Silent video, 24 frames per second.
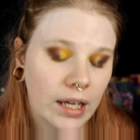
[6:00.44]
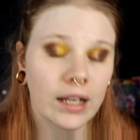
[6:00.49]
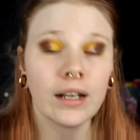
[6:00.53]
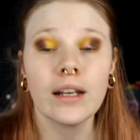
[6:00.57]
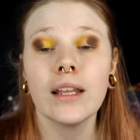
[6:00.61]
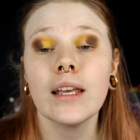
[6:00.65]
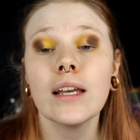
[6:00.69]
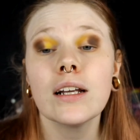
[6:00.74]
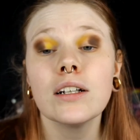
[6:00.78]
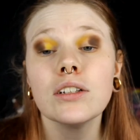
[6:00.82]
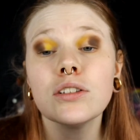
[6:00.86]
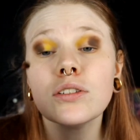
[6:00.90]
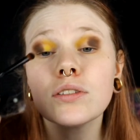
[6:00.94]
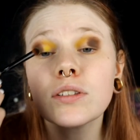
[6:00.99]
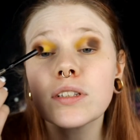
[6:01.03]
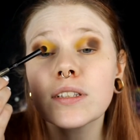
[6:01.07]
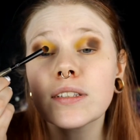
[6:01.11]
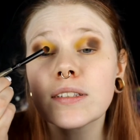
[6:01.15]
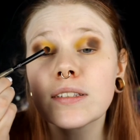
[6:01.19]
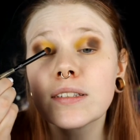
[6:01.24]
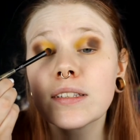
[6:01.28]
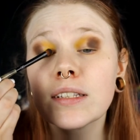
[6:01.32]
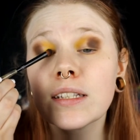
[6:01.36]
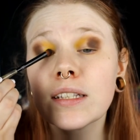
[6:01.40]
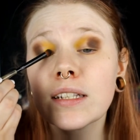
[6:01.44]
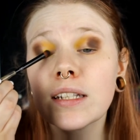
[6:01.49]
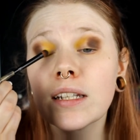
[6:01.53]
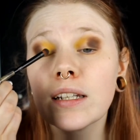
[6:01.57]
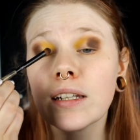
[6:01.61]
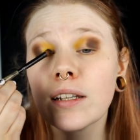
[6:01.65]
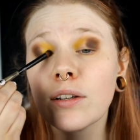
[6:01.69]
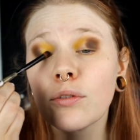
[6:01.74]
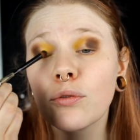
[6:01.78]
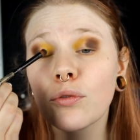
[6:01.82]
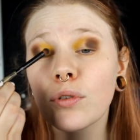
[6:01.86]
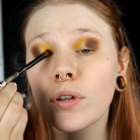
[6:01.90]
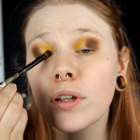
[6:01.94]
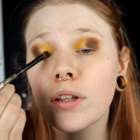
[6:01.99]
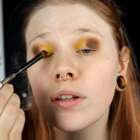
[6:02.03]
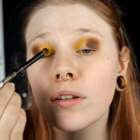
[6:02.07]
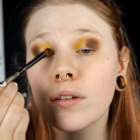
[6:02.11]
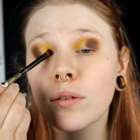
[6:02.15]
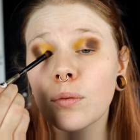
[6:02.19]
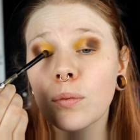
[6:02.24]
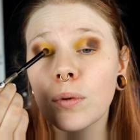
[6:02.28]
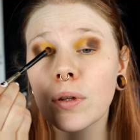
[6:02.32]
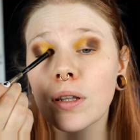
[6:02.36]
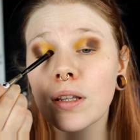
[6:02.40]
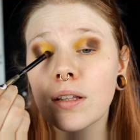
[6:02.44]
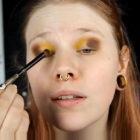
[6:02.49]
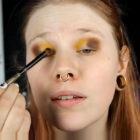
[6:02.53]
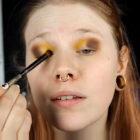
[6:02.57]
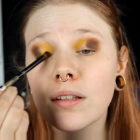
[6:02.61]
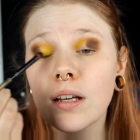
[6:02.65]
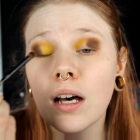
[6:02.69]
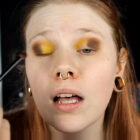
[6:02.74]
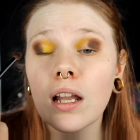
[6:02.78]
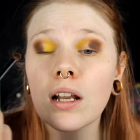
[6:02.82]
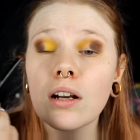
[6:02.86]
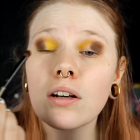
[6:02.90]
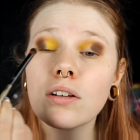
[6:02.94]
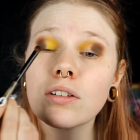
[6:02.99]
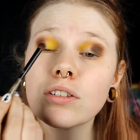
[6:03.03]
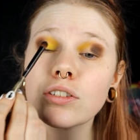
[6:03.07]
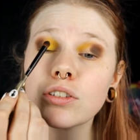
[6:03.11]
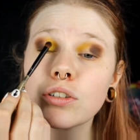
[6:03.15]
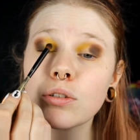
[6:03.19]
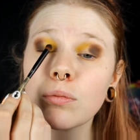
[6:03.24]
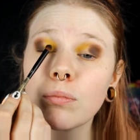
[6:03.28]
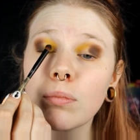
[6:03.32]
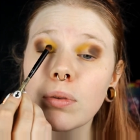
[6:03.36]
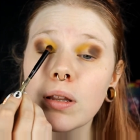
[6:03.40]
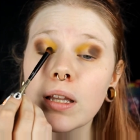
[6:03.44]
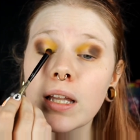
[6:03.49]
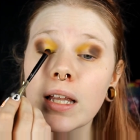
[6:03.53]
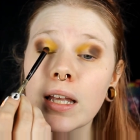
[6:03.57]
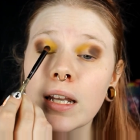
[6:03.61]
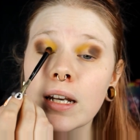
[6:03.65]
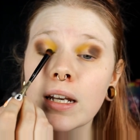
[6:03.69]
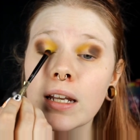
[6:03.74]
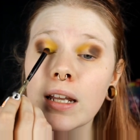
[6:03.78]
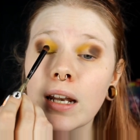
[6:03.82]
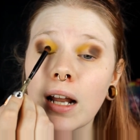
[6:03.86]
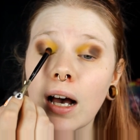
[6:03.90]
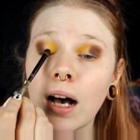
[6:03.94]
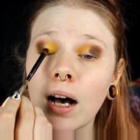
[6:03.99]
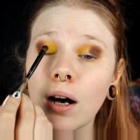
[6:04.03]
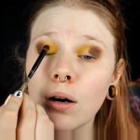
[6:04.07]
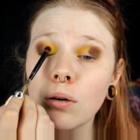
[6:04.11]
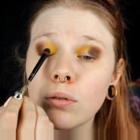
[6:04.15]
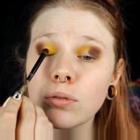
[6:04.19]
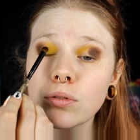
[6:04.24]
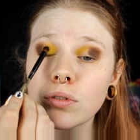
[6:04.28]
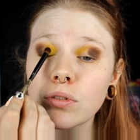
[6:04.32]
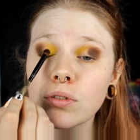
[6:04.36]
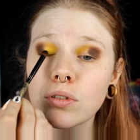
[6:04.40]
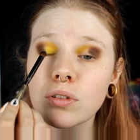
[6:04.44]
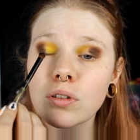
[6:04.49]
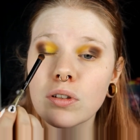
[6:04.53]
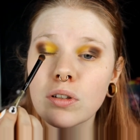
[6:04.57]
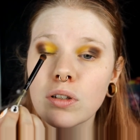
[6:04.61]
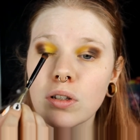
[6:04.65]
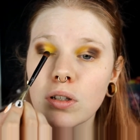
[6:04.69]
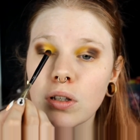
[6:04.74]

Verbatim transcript: And here you can see the difference with this color to blend it out.